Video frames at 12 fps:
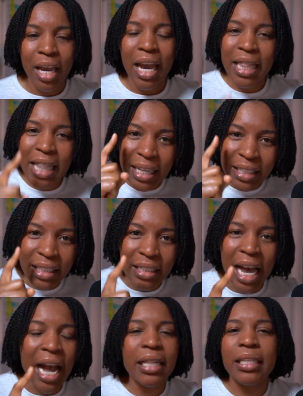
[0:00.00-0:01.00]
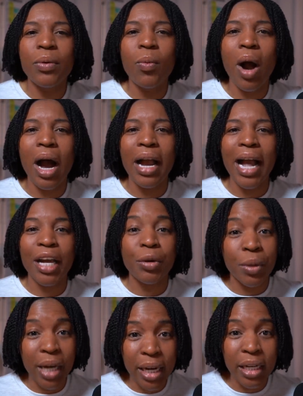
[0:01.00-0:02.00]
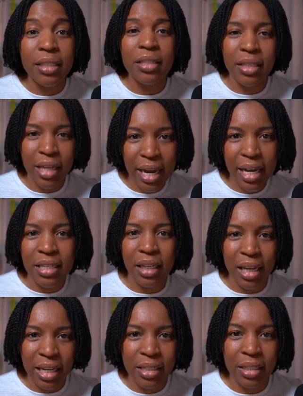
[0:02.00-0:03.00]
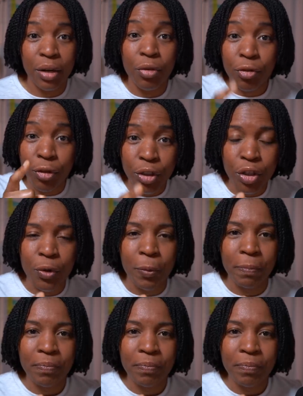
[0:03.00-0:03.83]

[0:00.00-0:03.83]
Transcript: And that's exactly why I created today's lesson for you.